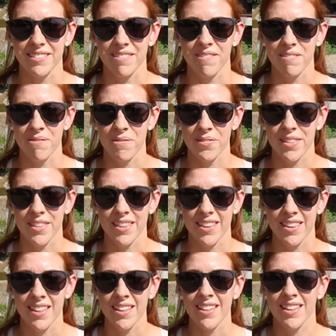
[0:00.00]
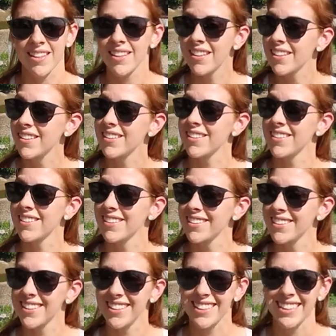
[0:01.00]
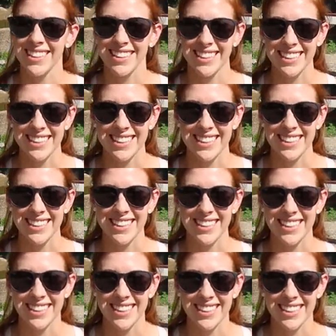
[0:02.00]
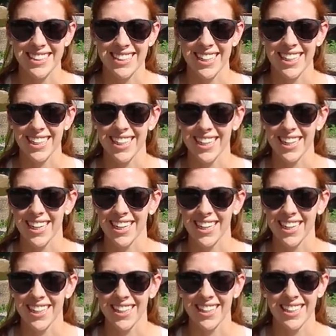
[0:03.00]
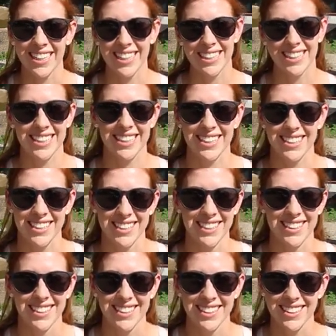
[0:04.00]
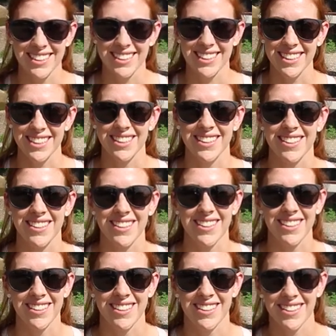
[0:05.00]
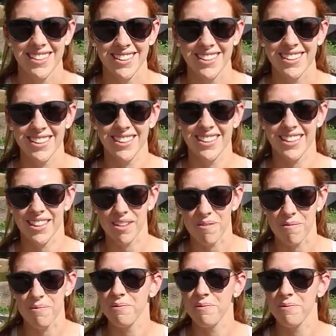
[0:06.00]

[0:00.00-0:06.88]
(not speaking)